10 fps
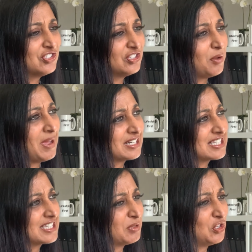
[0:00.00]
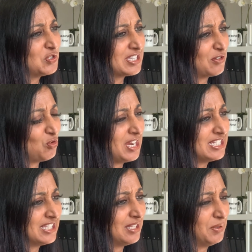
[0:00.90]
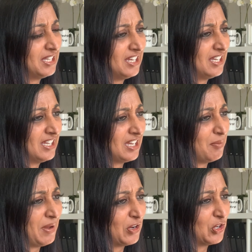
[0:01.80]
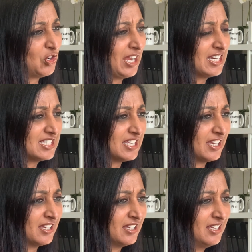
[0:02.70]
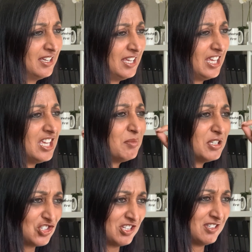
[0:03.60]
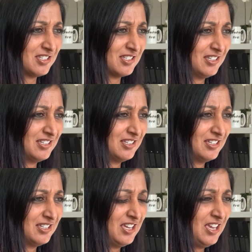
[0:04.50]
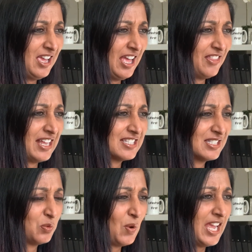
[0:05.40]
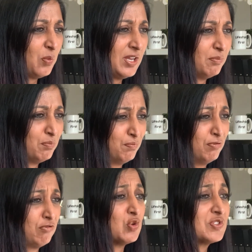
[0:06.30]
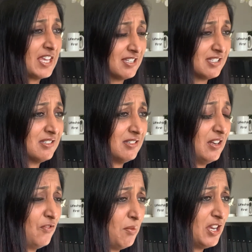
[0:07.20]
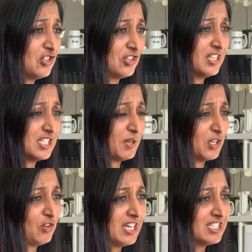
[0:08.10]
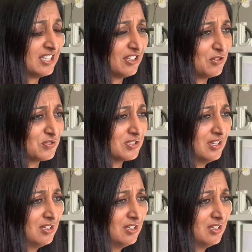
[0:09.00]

to go back to something you said right at the beginning about creating images. And that's the way we process information, is by creating those